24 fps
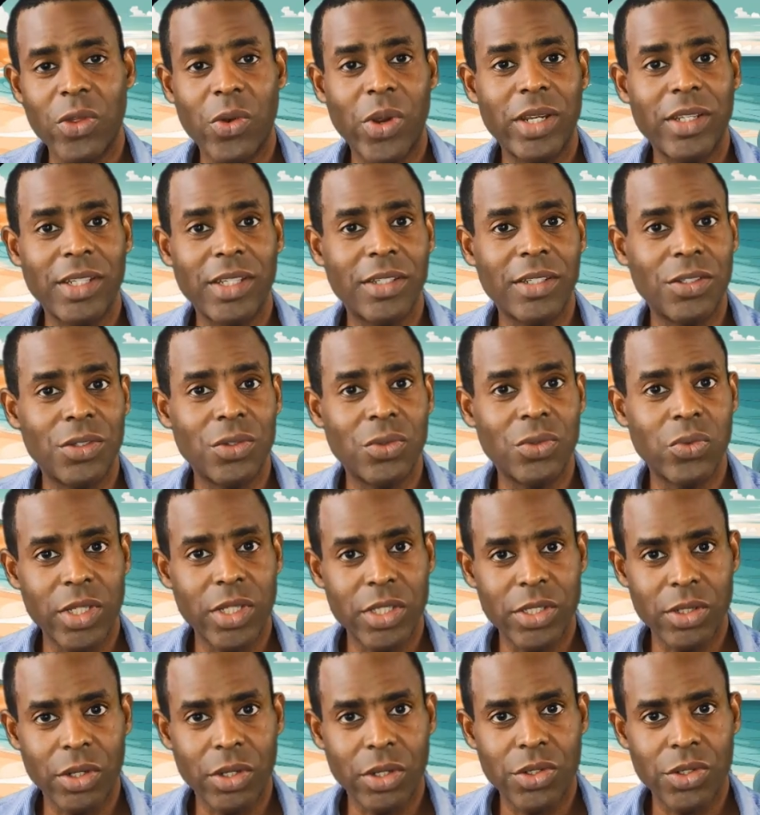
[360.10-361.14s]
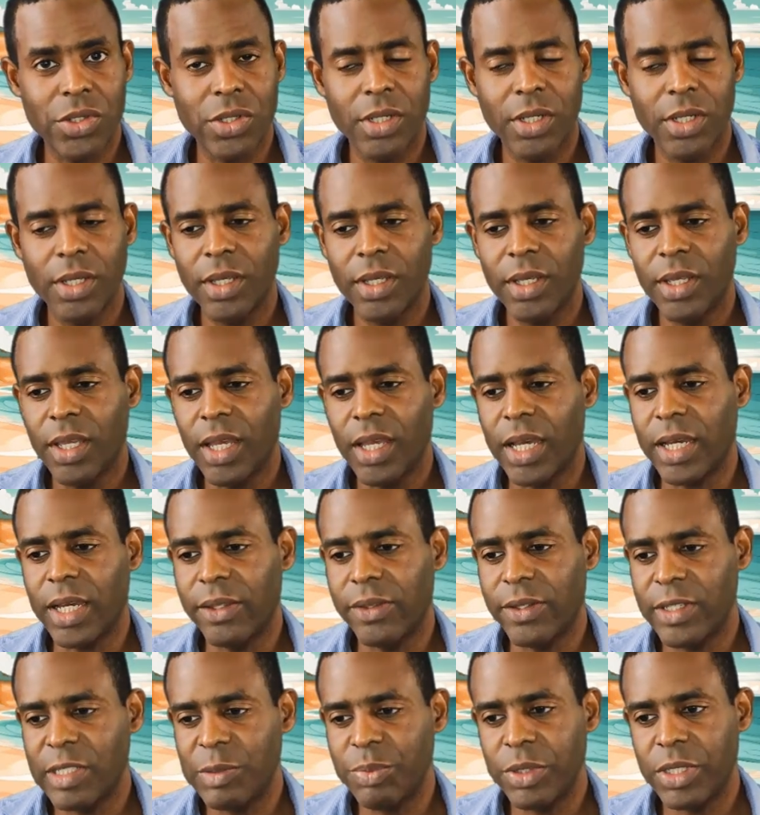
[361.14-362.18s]
whether I need to do research. Uh,
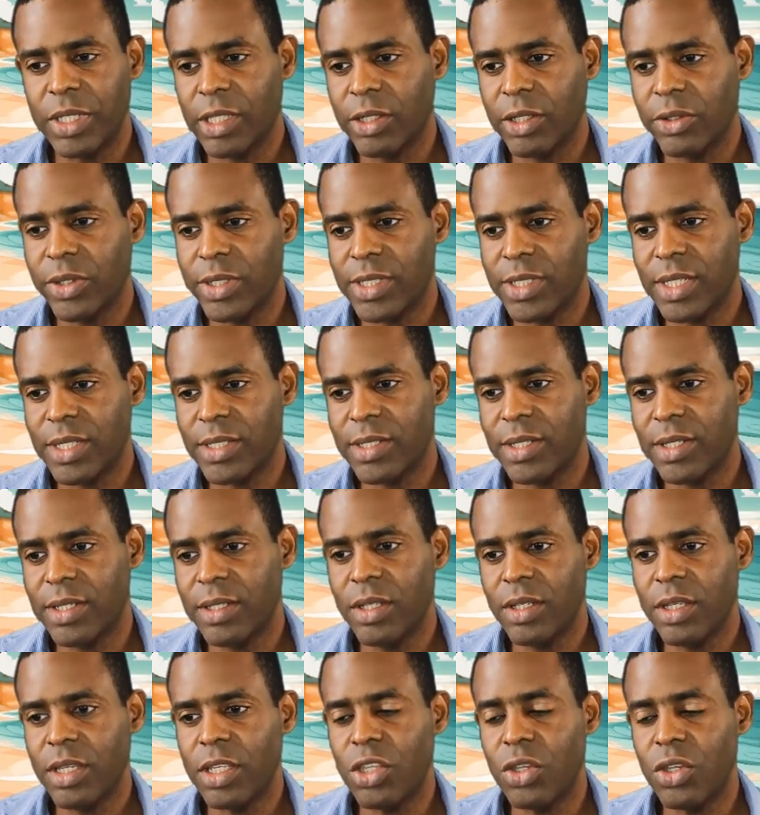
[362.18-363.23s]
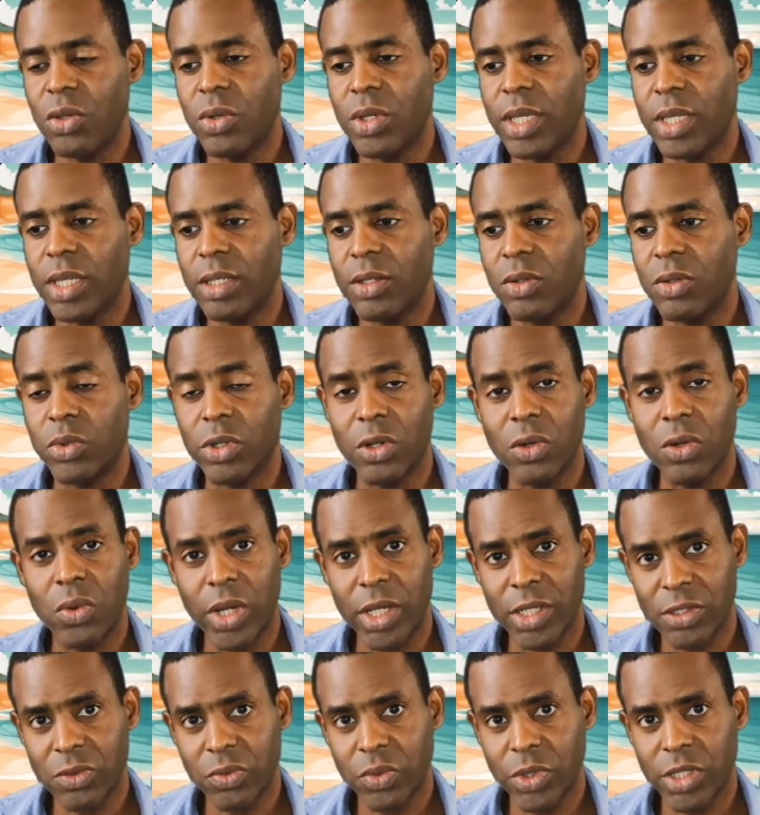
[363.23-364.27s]
this particular assistant, you can
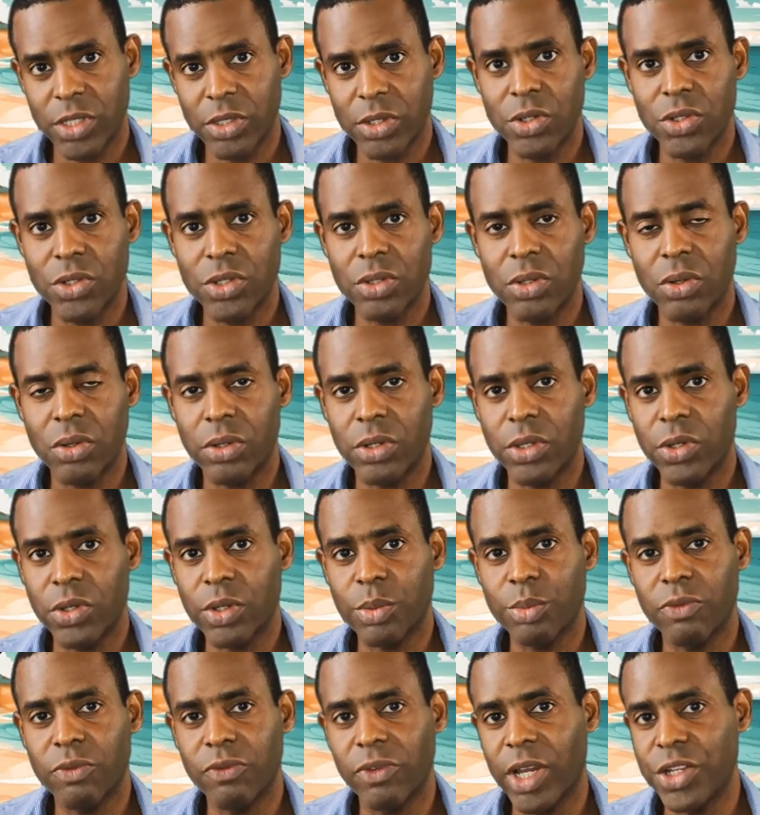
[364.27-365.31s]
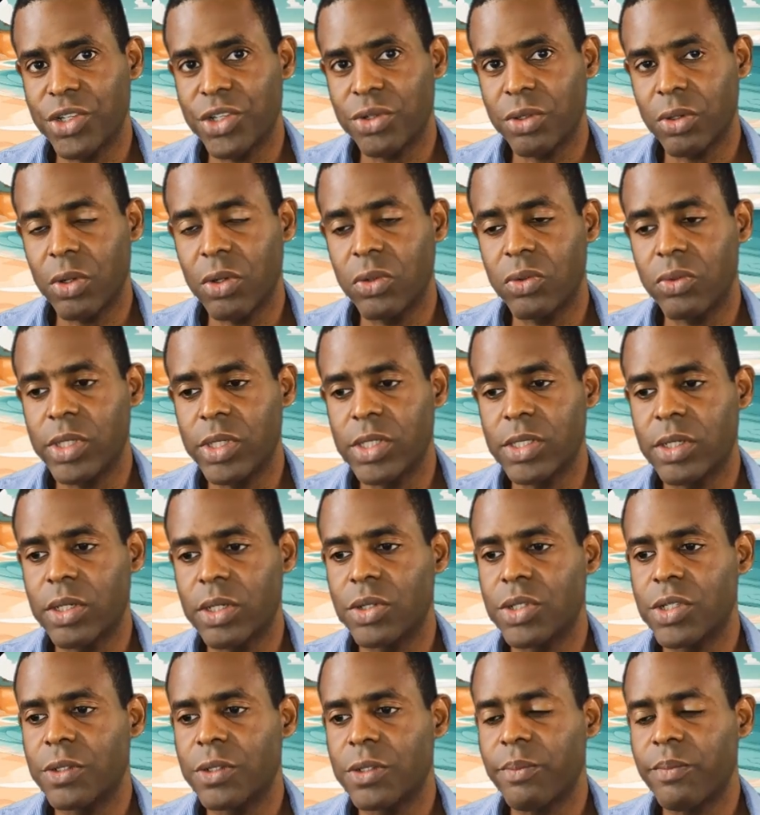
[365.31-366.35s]
request research or you can provide your own
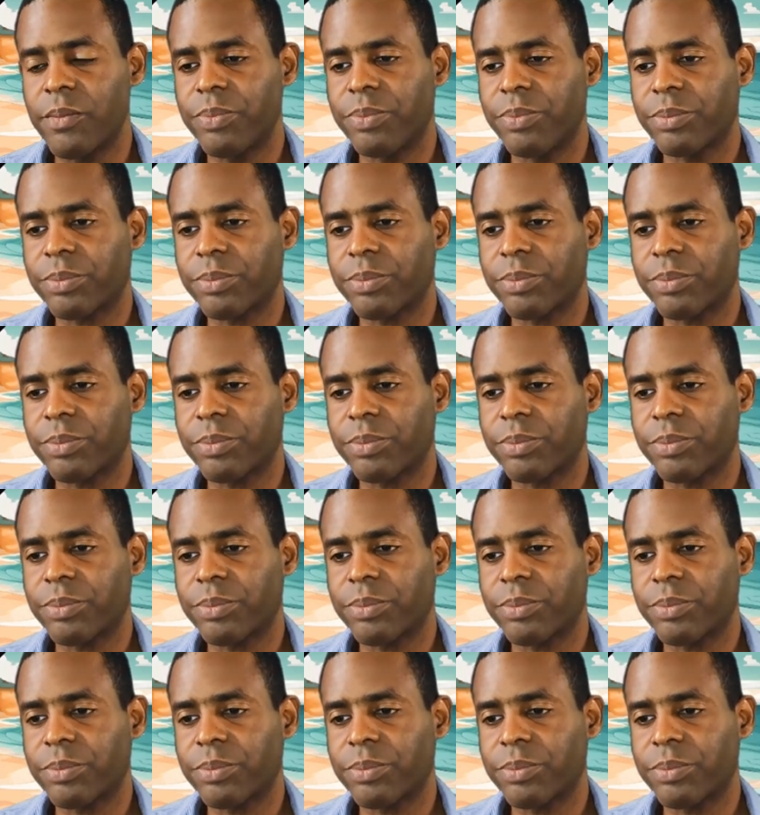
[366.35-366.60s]
research.